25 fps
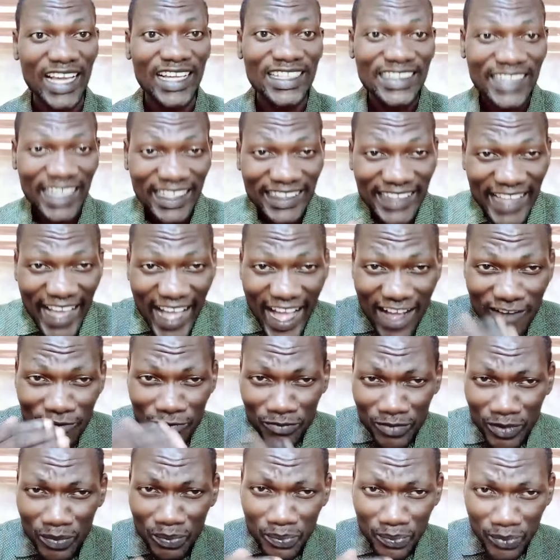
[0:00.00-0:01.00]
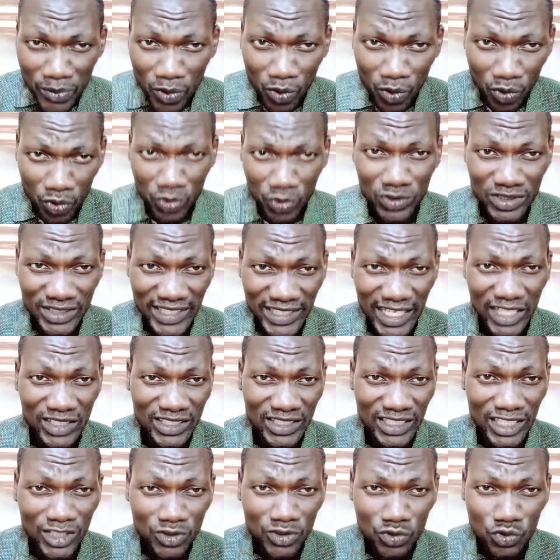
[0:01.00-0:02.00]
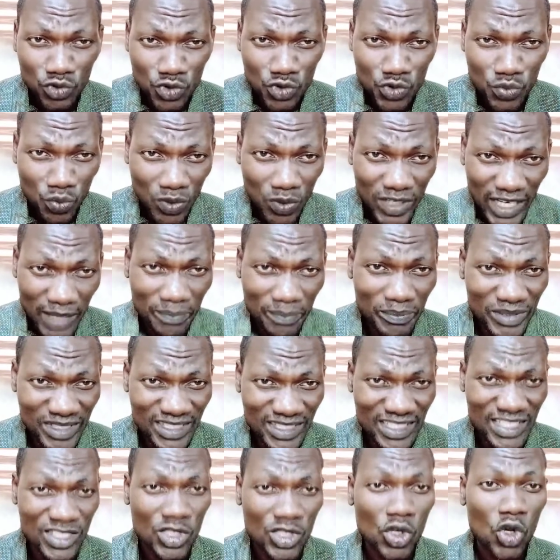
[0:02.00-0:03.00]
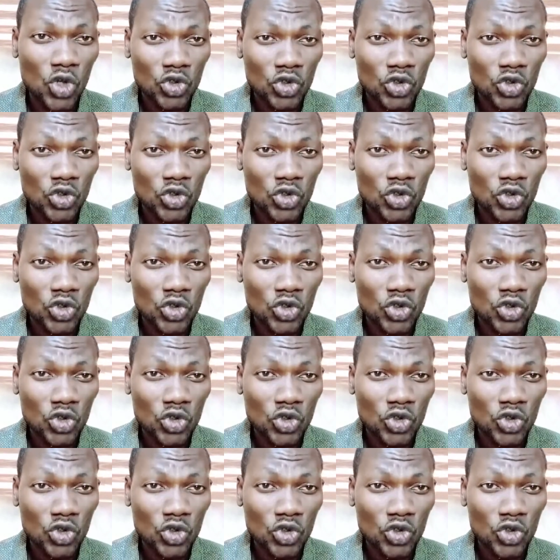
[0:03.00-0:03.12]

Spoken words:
that have been broken down into smaller pieces